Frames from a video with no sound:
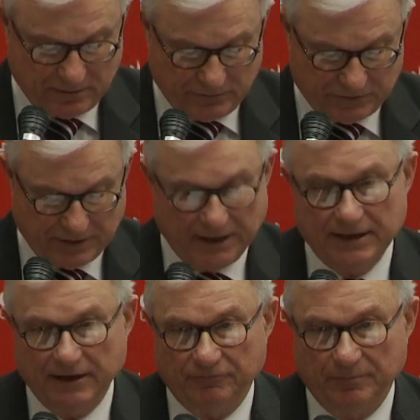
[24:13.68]
which they
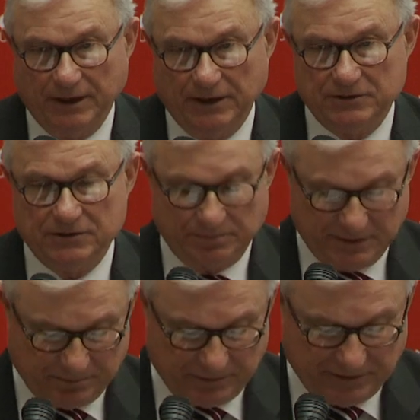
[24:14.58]
have made to
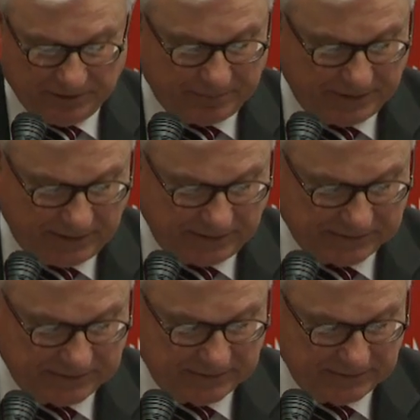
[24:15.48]
people in the
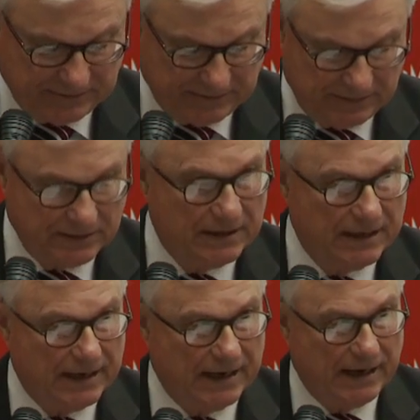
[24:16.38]
past.
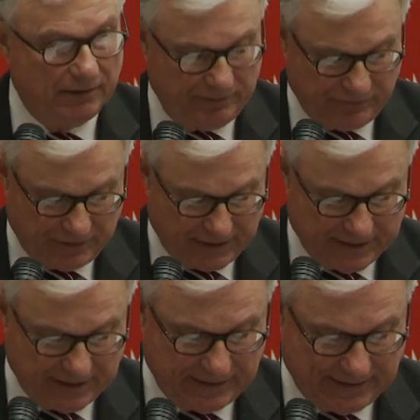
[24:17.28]
However, they are